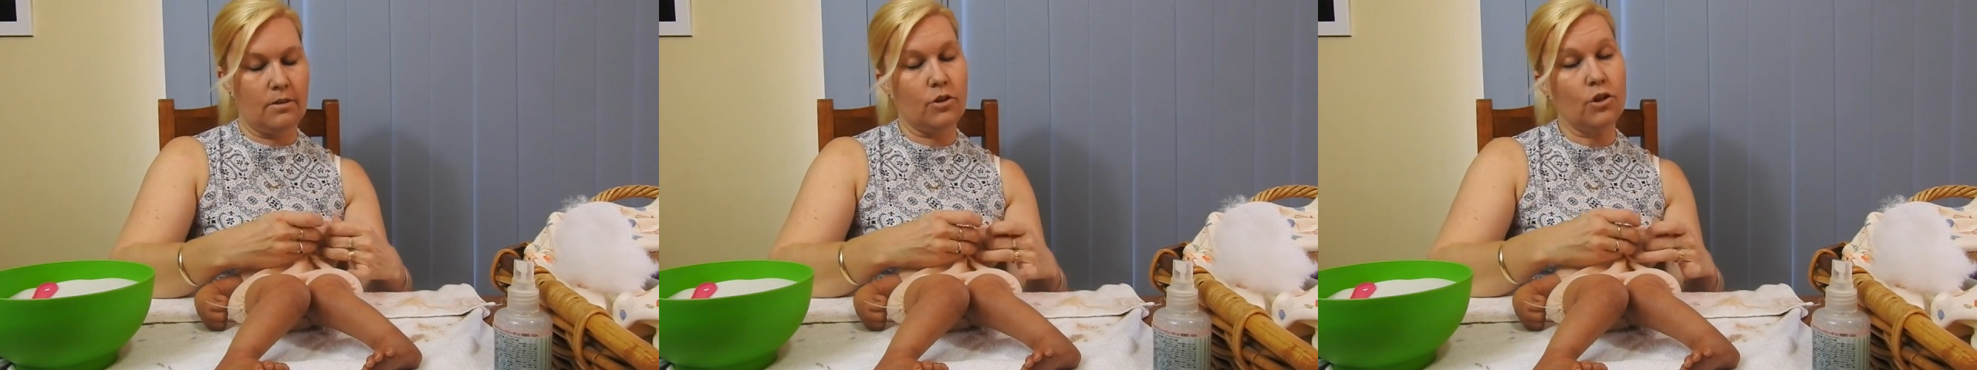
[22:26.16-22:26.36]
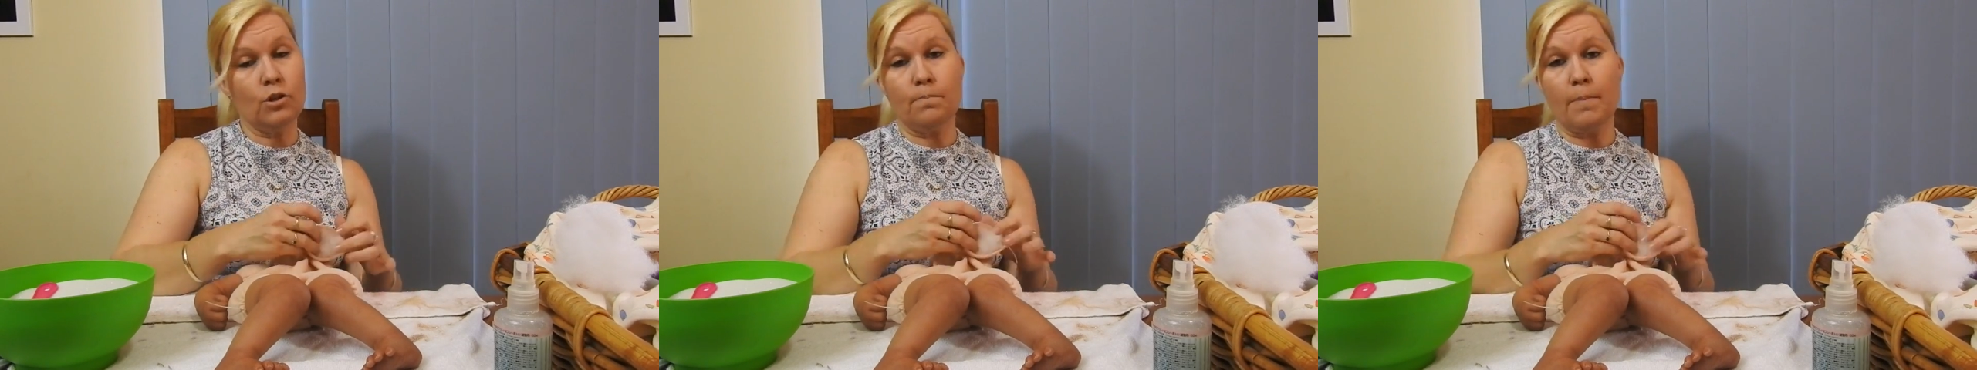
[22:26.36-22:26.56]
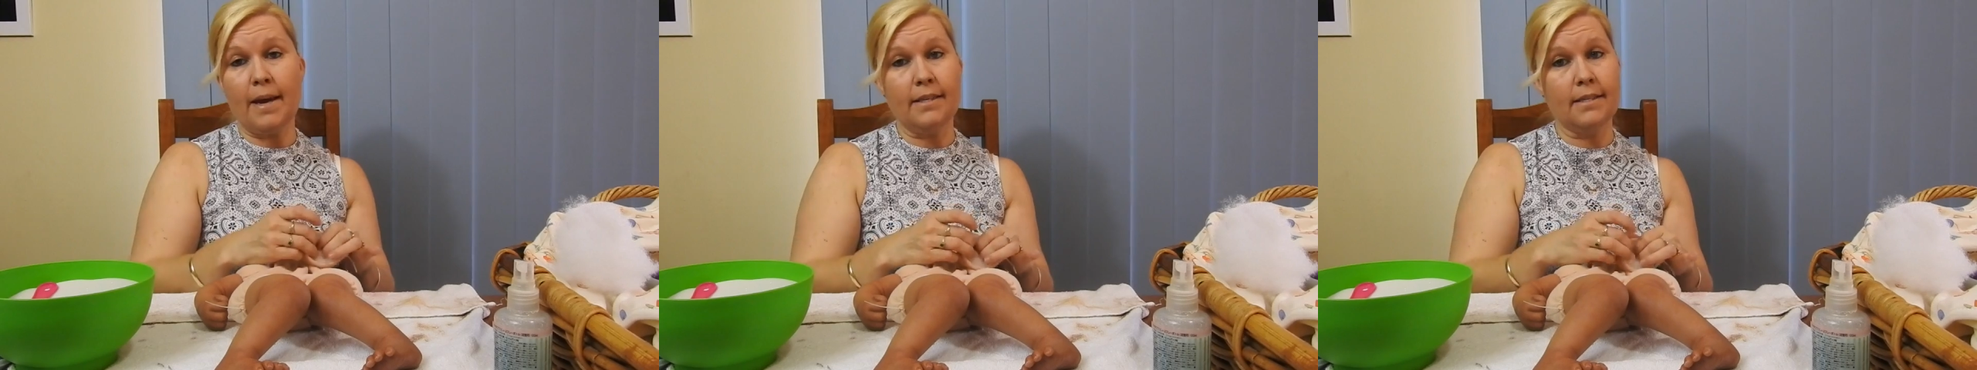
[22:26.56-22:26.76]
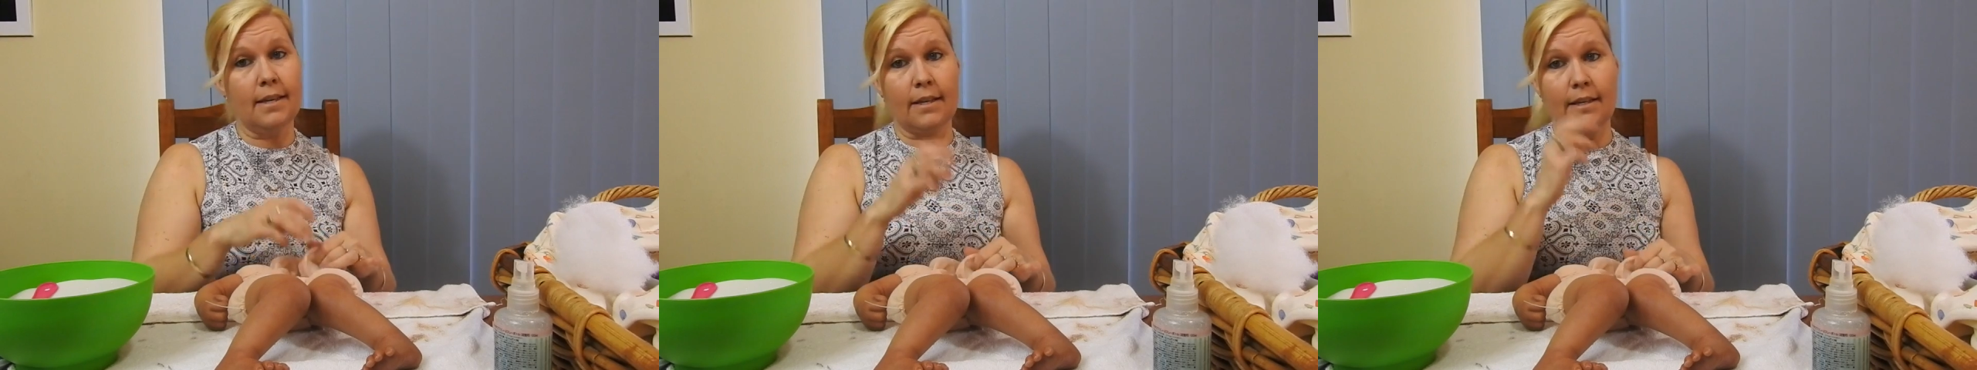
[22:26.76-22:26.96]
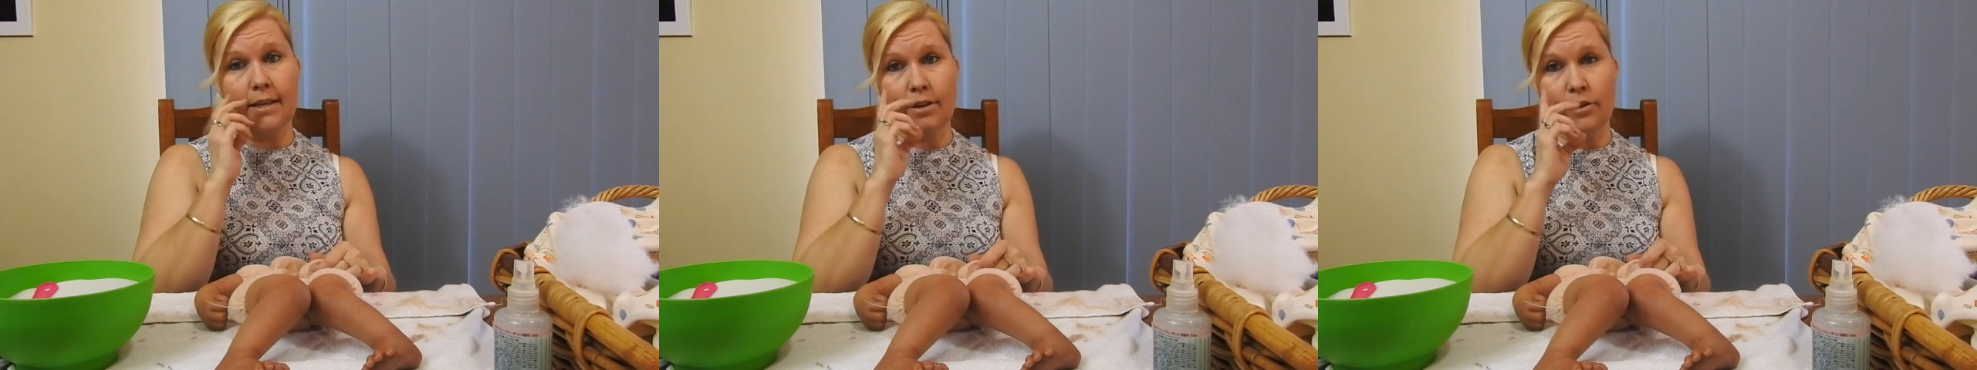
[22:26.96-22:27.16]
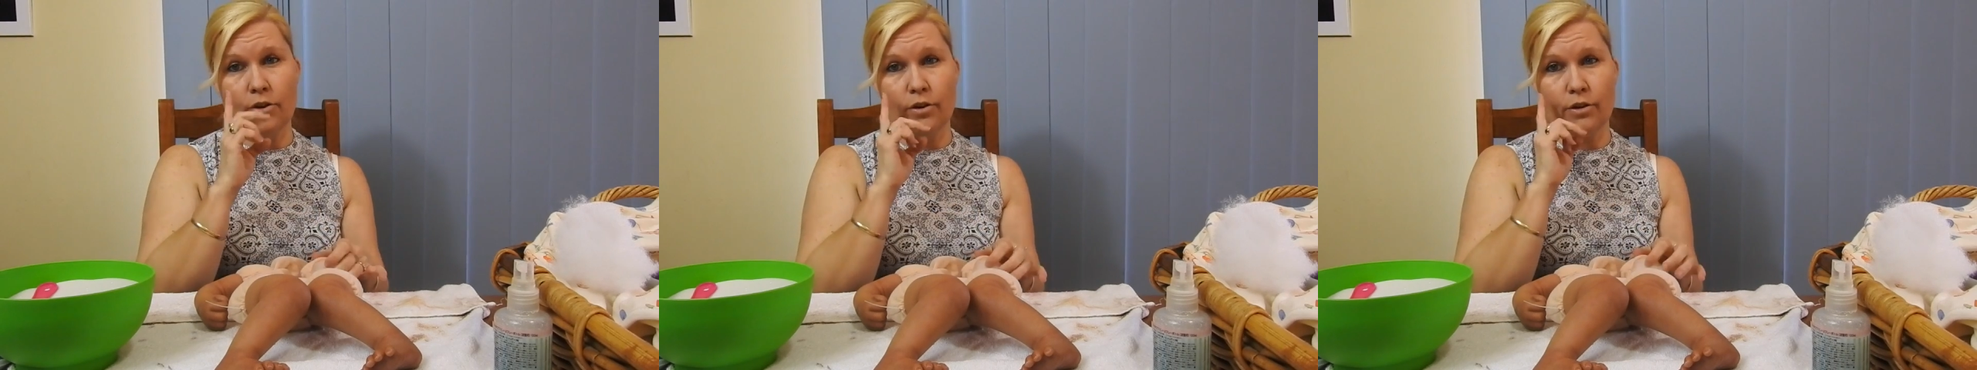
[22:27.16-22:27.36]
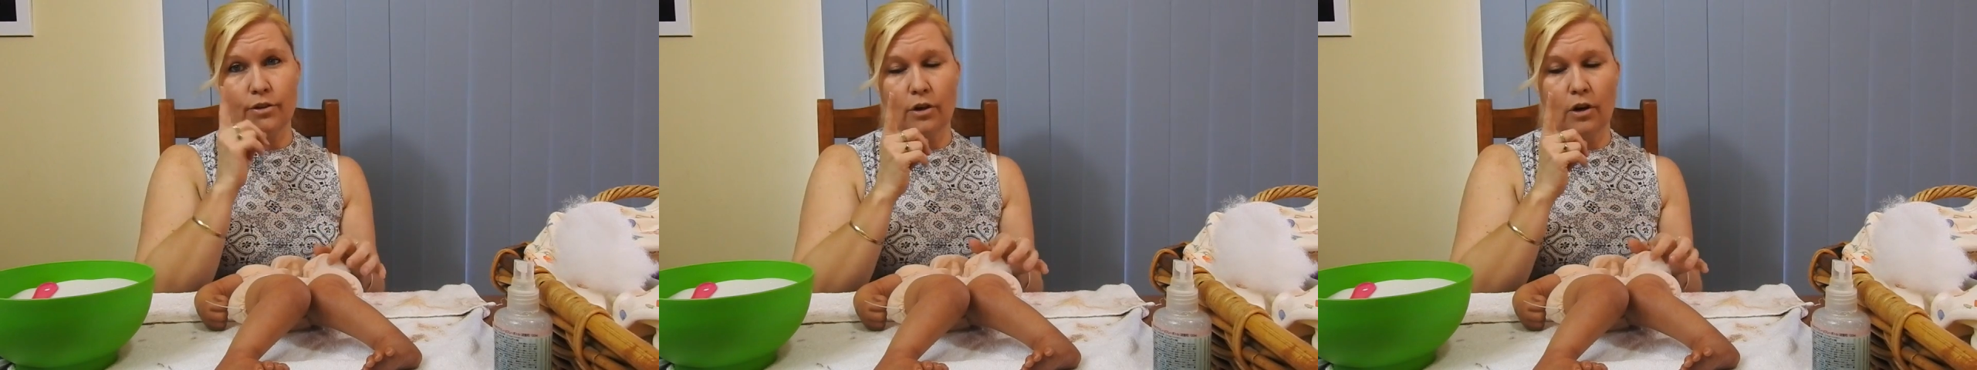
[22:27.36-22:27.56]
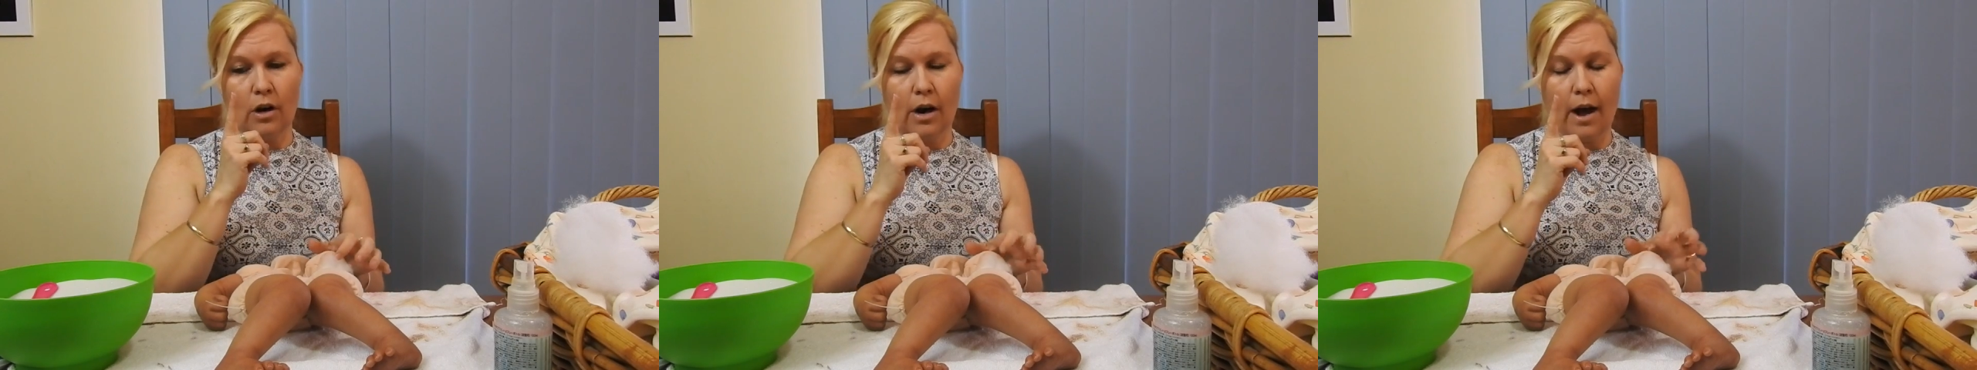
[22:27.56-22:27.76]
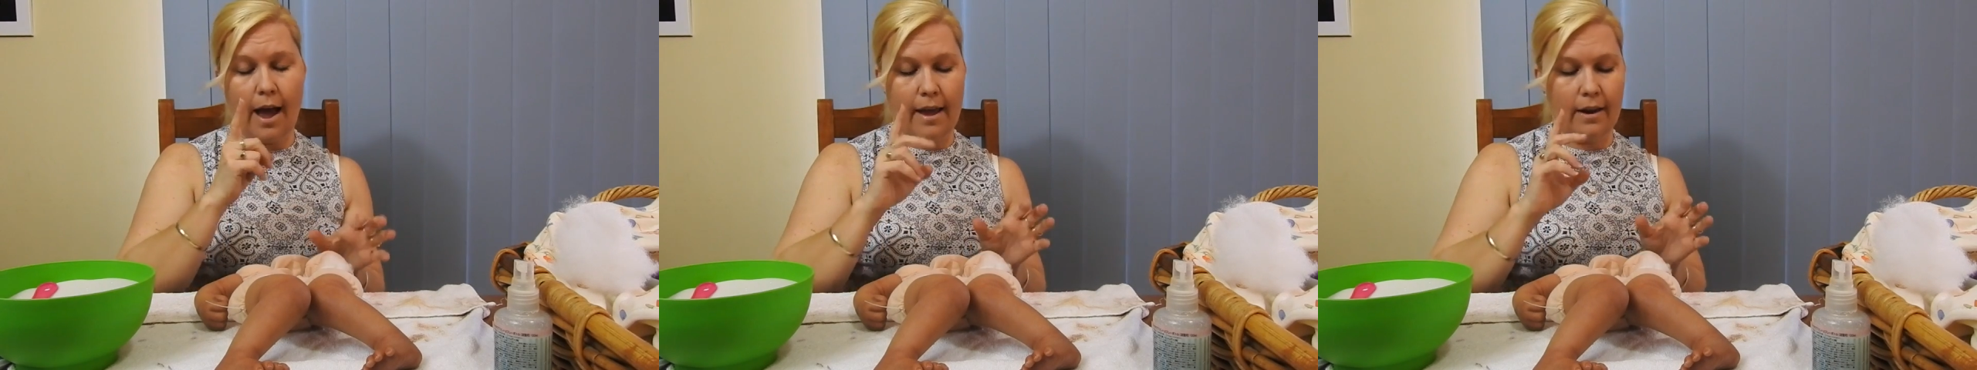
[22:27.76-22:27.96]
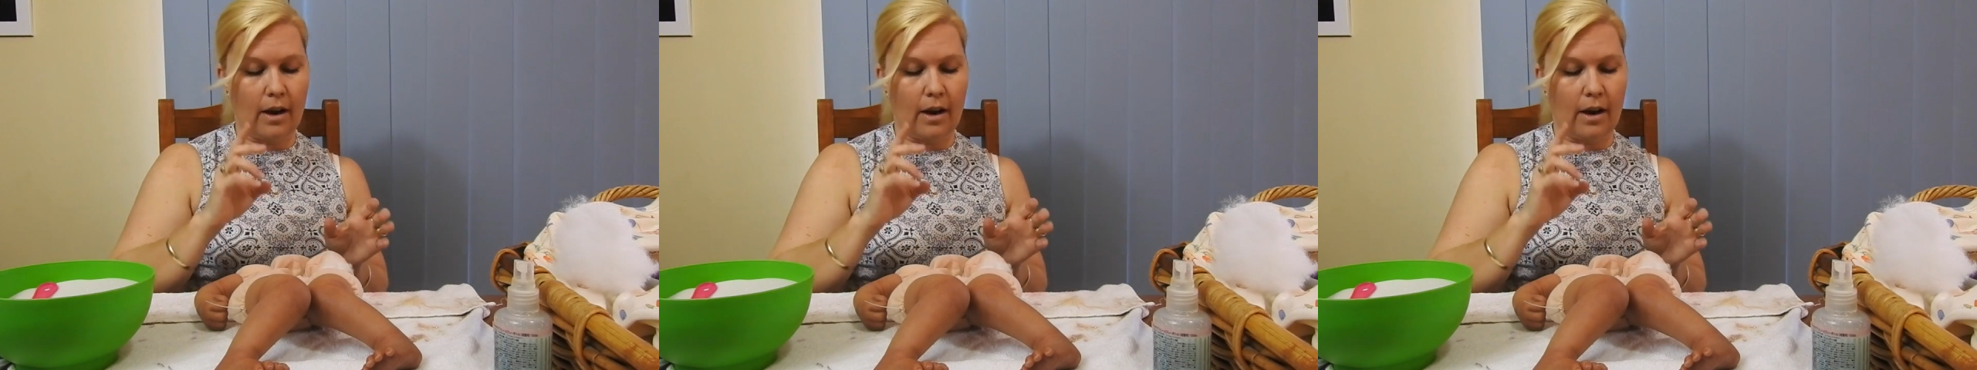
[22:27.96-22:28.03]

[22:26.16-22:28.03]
Just basically use your eye.